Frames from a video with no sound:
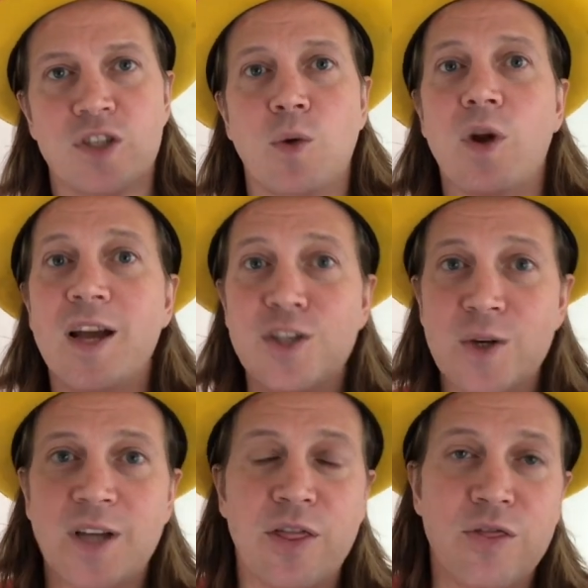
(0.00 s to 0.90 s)
So what I do
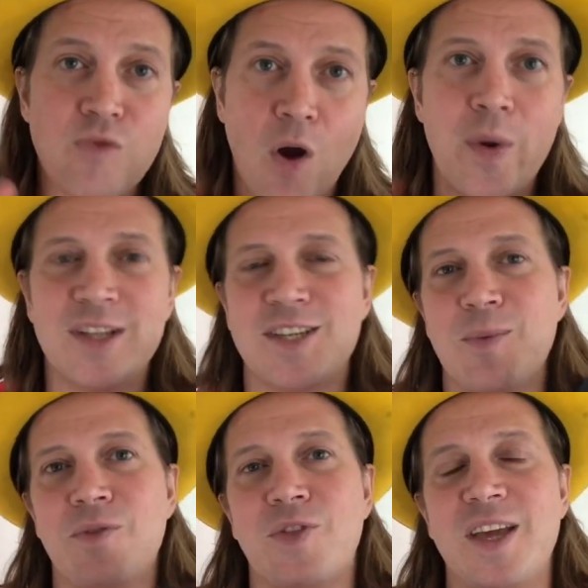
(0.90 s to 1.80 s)
is I throw in some
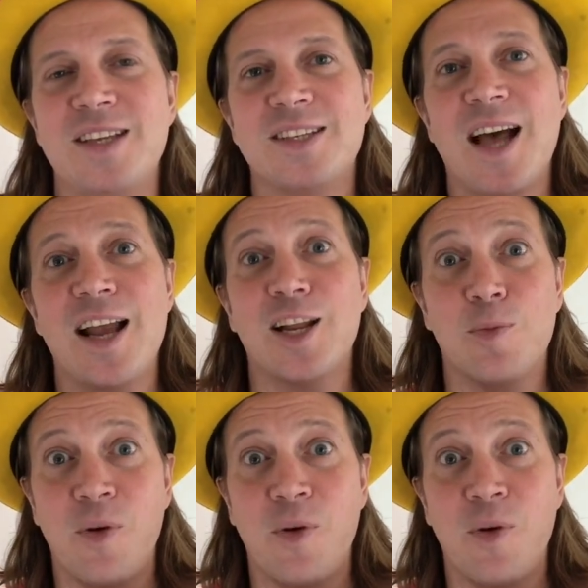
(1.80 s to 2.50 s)
of these little